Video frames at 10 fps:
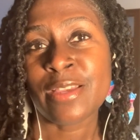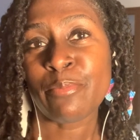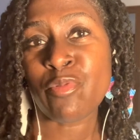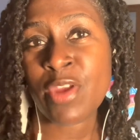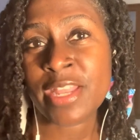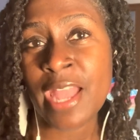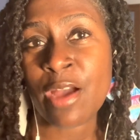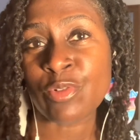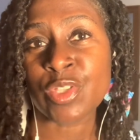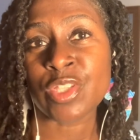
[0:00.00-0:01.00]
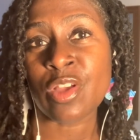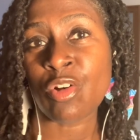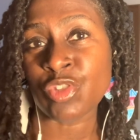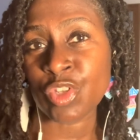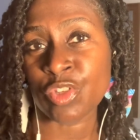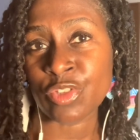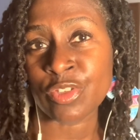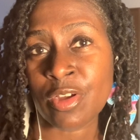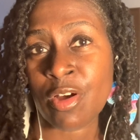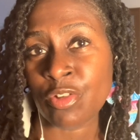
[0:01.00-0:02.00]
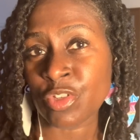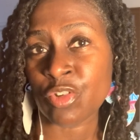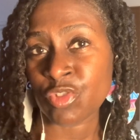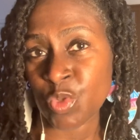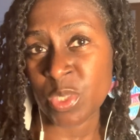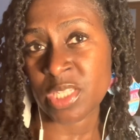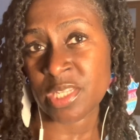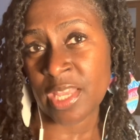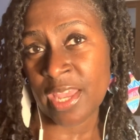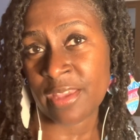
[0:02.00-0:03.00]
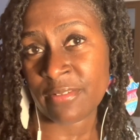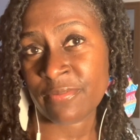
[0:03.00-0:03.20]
braid outs are done on untwisted hair.